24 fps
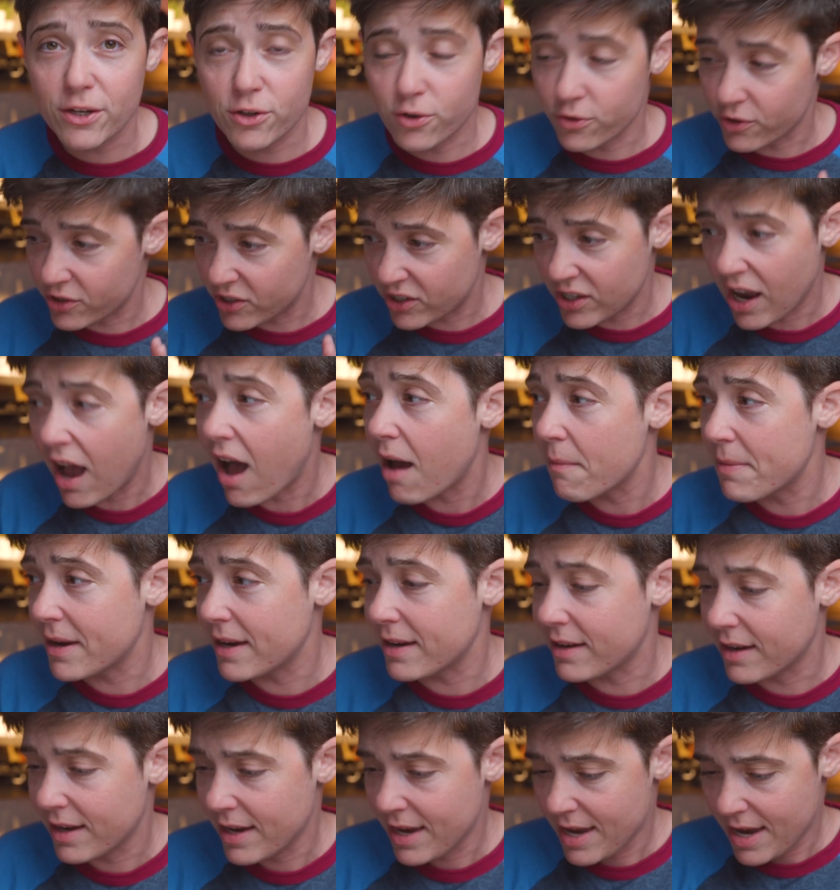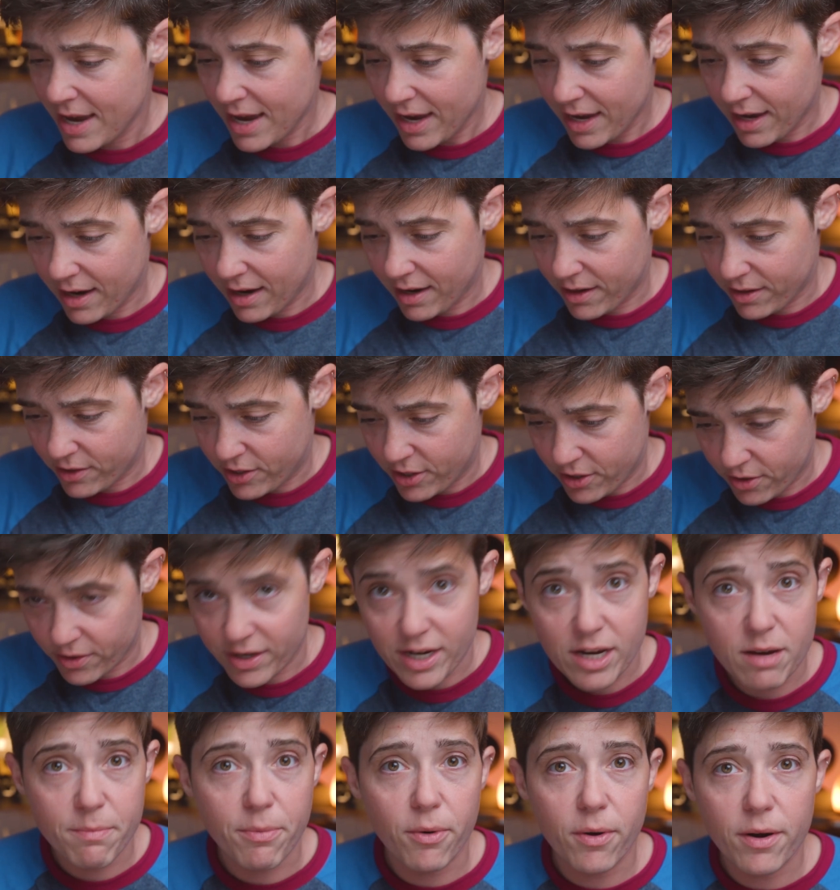you're sobbing into your
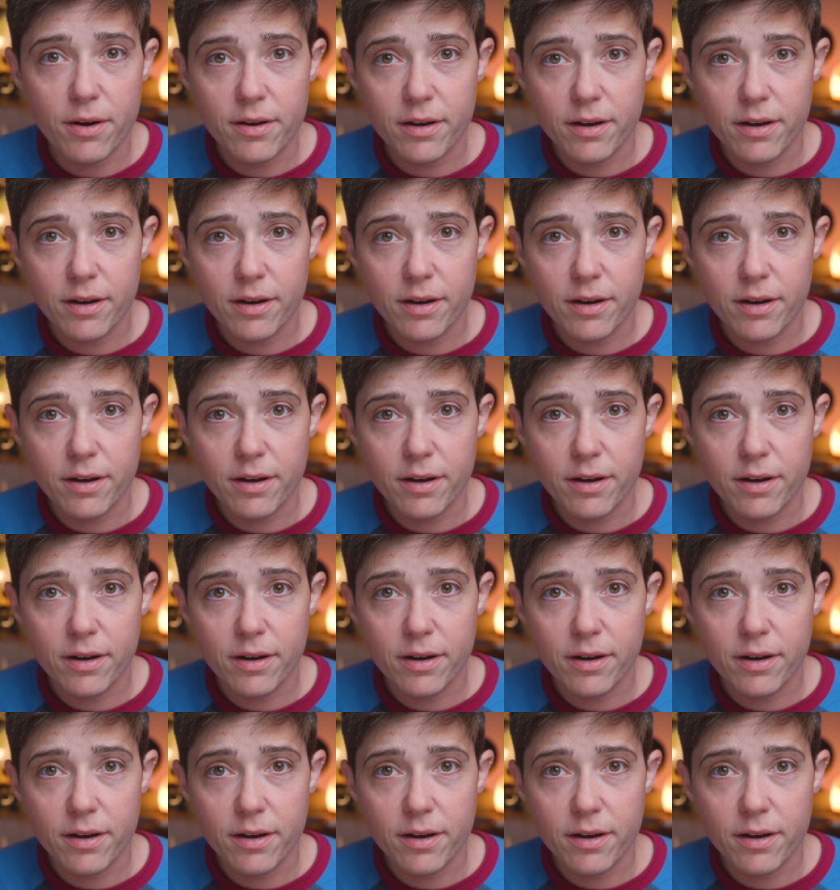keyboard.